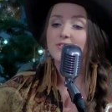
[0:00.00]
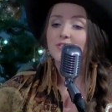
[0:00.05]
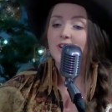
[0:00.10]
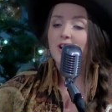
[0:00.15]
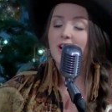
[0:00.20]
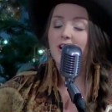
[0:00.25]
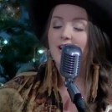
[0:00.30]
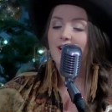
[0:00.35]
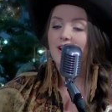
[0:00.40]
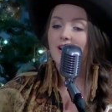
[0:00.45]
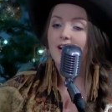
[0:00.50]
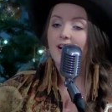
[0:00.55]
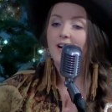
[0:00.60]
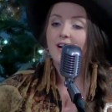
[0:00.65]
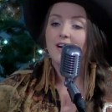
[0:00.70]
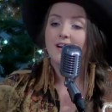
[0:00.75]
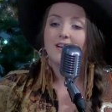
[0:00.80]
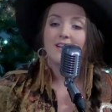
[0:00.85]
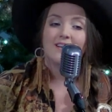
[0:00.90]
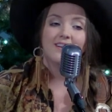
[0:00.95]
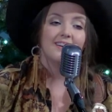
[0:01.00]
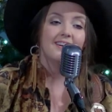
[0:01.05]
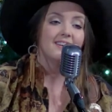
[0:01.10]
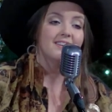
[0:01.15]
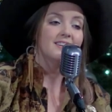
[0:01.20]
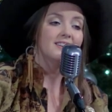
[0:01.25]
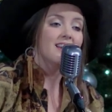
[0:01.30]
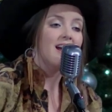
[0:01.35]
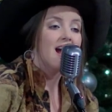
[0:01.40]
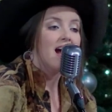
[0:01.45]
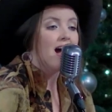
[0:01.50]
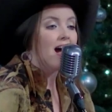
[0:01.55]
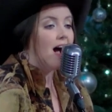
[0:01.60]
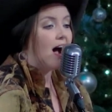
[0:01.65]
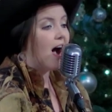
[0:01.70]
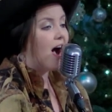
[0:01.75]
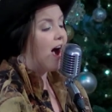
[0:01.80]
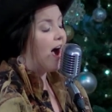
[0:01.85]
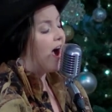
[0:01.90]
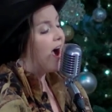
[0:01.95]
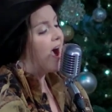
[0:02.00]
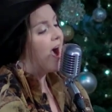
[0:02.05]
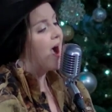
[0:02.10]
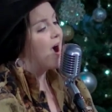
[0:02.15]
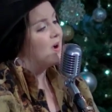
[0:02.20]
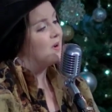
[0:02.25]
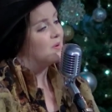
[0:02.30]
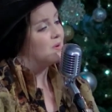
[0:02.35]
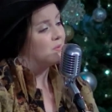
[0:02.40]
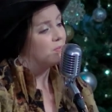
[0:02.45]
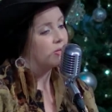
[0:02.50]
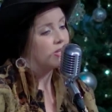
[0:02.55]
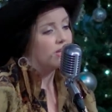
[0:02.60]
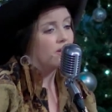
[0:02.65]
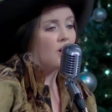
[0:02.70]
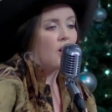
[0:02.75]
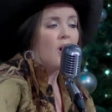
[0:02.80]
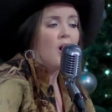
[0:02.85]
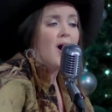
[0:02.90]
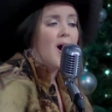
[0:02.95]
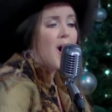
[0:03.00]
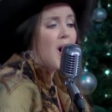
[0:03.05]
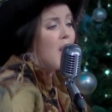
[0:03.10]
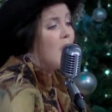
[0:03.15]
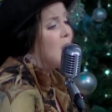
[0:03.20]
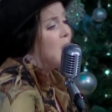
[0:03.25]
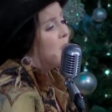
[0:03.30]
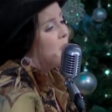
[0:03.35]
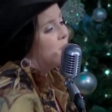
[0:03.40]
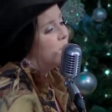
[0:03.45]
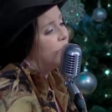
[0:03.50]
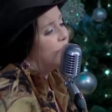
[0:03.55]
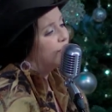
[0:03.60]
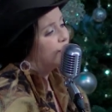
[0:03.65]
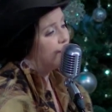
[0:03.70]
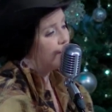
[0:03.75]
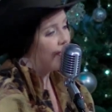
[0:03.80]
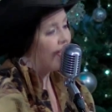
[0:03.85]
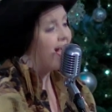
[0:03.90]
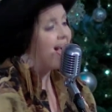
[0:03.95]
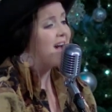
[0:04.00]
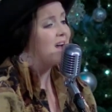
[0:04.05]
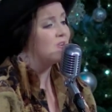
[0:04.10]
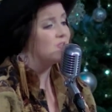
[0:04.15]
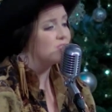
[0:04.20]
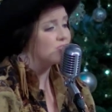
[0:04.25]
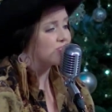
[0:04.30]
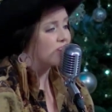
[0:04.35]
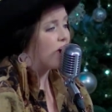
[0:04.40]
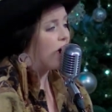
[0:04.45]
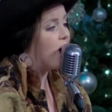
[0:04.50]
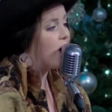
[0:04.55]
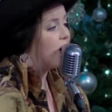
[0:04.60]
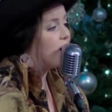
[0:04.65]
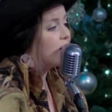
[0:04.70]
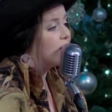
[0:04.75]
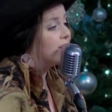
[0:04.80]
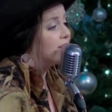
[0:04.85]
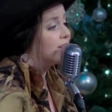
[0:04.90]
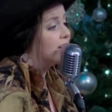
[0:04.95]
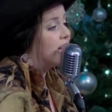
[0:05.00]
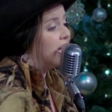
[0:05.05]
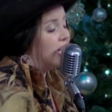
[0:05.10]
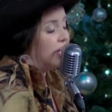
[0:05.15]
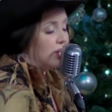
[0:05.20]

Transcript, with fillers: on. I'll be home with bells on.